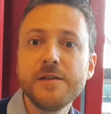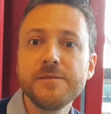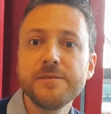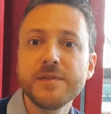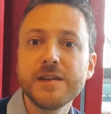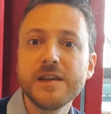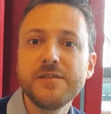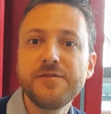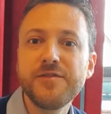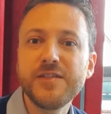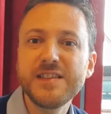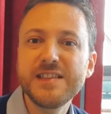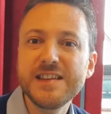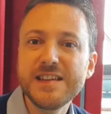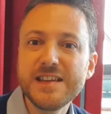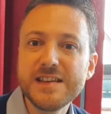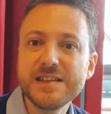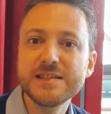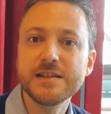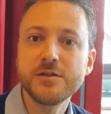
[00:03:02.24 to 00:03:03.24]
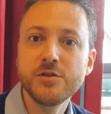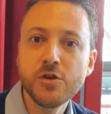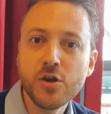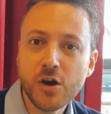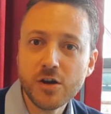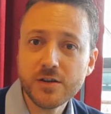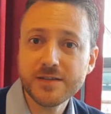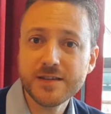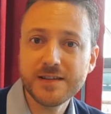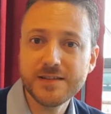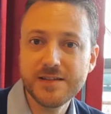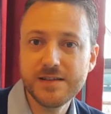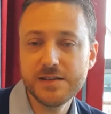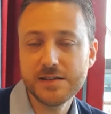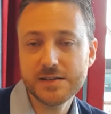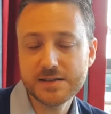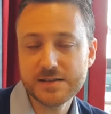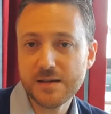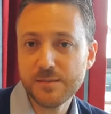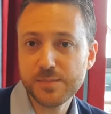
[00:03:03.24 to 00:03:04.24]
if it is not at
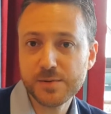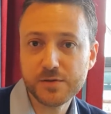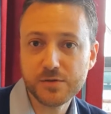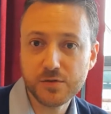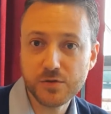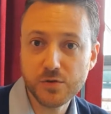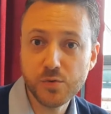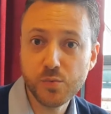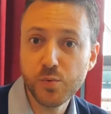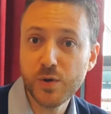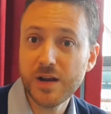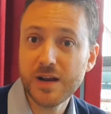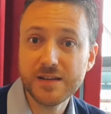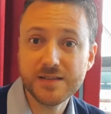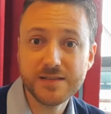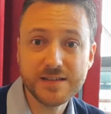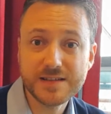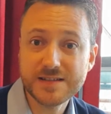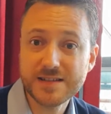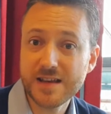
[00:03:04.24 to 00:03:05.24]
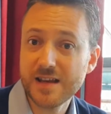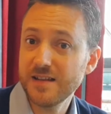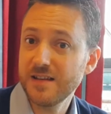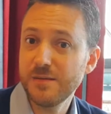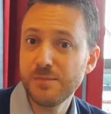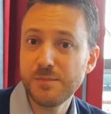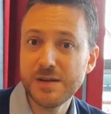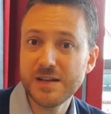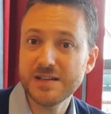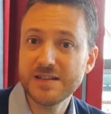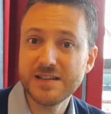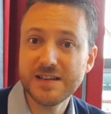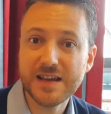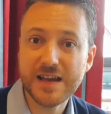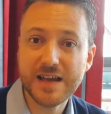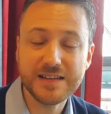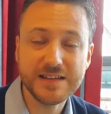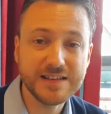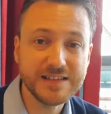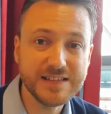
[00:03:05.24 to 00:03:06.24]
this temperature, you will understand immediately
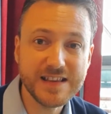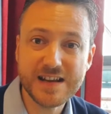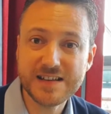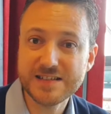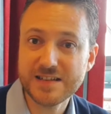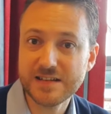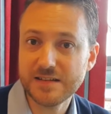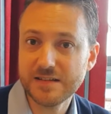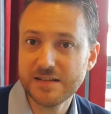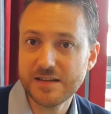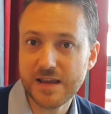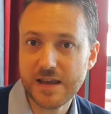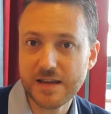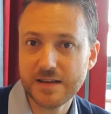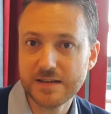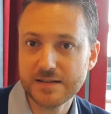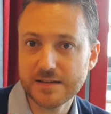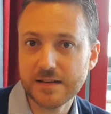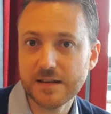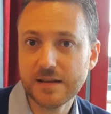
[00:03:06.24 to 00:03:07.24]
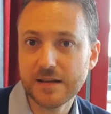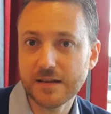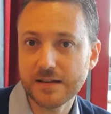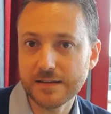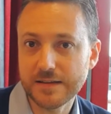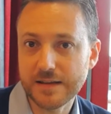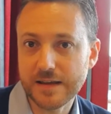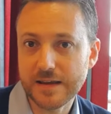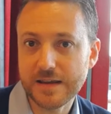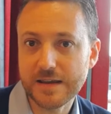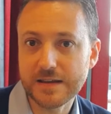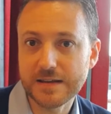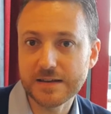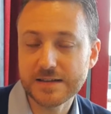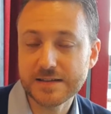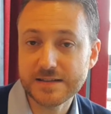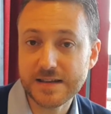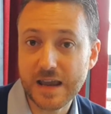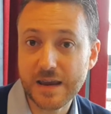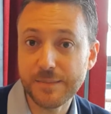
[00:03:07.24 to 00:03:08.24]
and it doesn't taste the
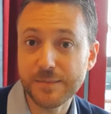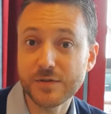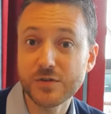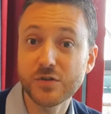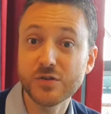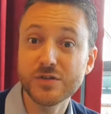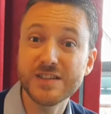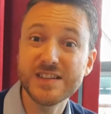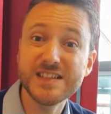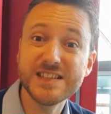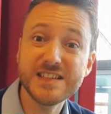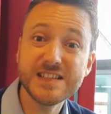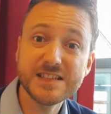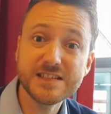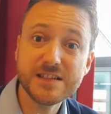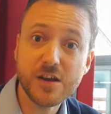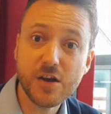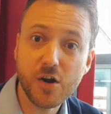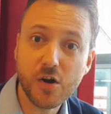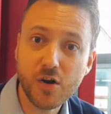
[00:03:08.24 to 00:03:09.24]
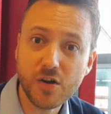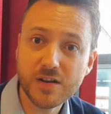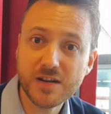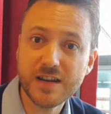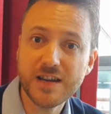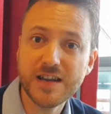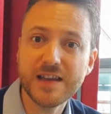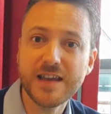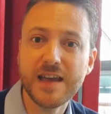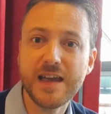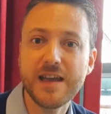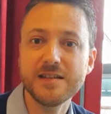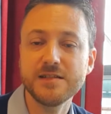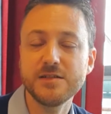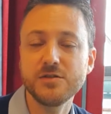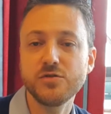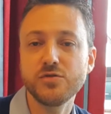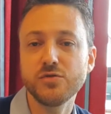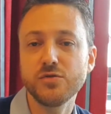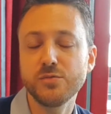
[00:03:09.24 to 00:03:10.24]
same. So this is the only case
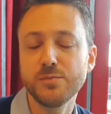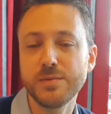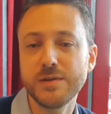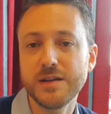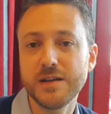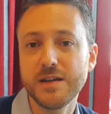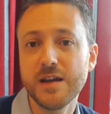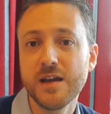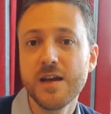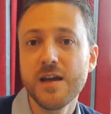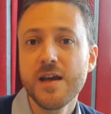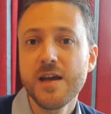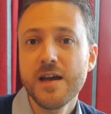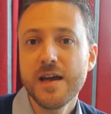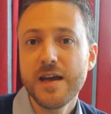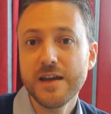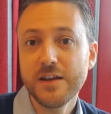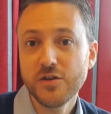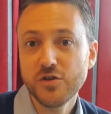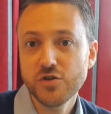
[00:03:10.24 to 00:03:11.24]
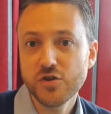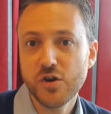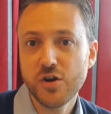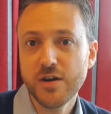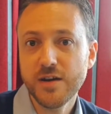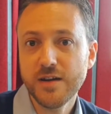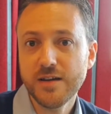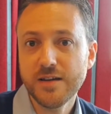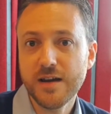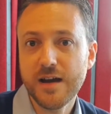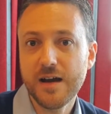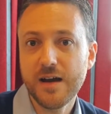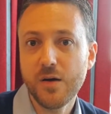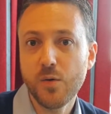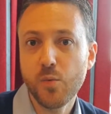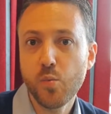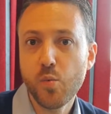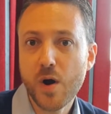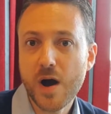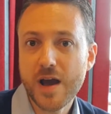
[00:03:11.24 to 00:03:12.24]
you should be enjoying
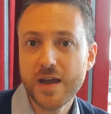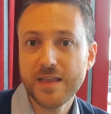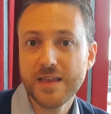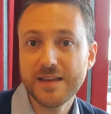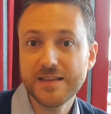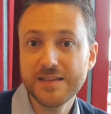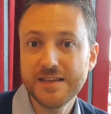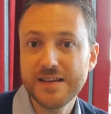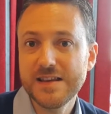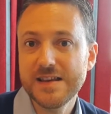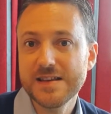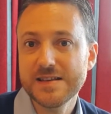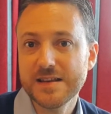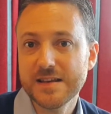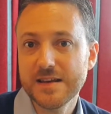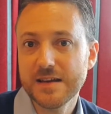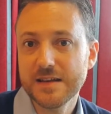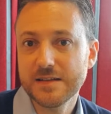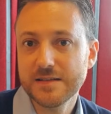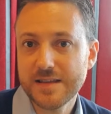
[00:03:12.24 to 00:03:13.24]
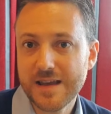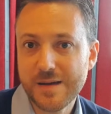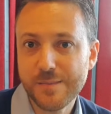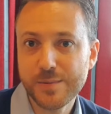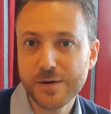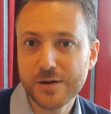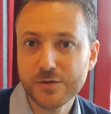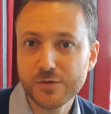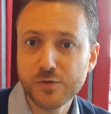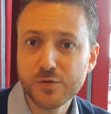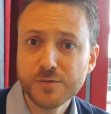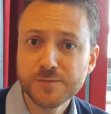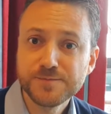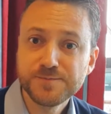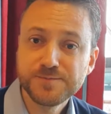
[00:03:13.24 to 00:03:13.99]
wine at this temperature,